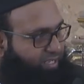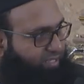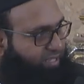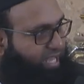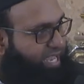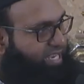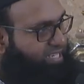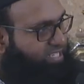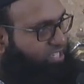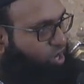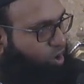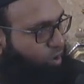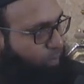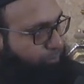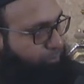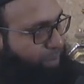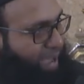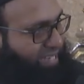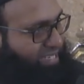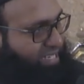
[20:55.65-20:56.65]
There is no
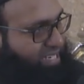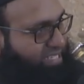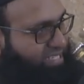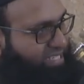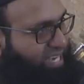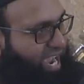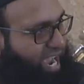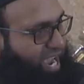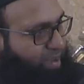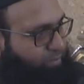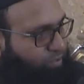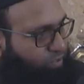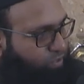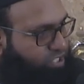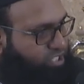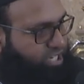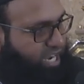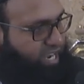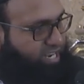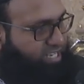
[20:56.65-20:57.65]
better time to
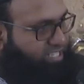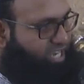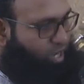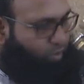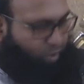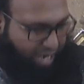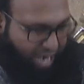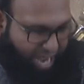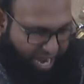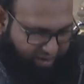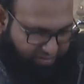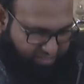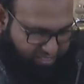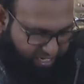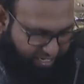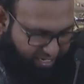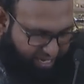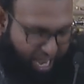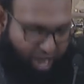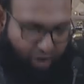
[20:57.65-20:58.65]
change our lives
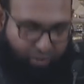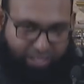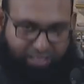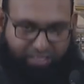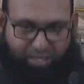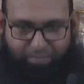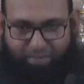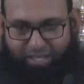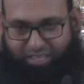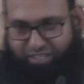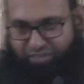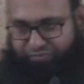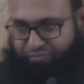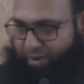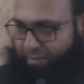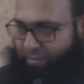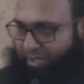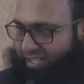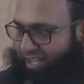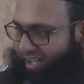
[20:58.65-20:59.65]
than now in the month of
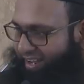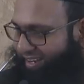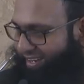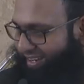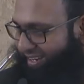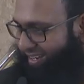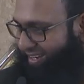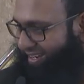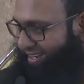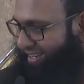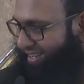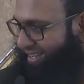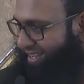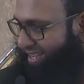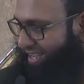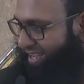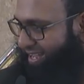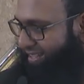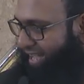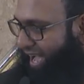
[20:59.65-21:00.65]
Ramadan.
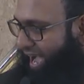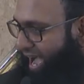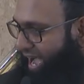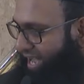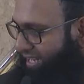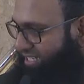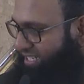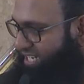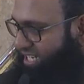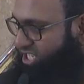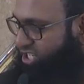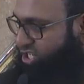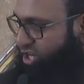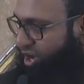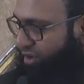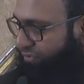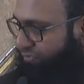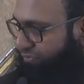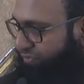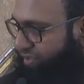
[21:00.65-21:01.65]
The hearts are
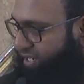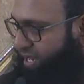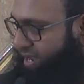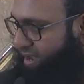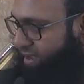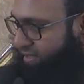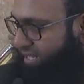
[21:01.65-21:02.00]
soft.